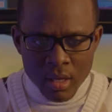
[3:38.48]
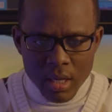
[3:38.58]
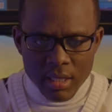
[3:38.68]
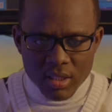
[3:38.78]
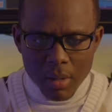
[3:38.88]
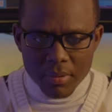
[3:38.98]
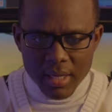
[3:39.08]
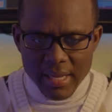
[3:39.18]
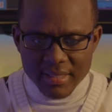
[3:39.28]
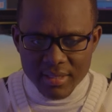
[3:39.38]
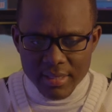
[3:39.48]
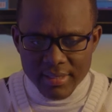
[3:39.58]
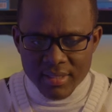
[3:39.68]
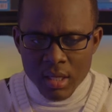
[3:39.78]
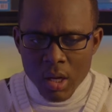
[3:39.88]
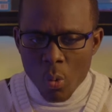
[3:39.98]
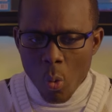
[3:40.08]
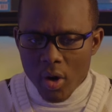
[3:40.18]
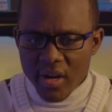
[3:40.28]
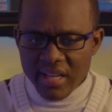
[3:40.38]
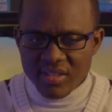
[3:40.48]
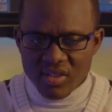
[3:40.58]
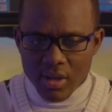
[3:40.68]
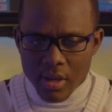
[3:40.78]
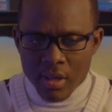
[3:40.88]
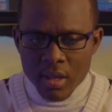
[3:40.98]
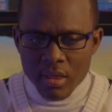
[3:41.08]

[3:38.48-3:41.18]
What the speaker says: In some cases, workers say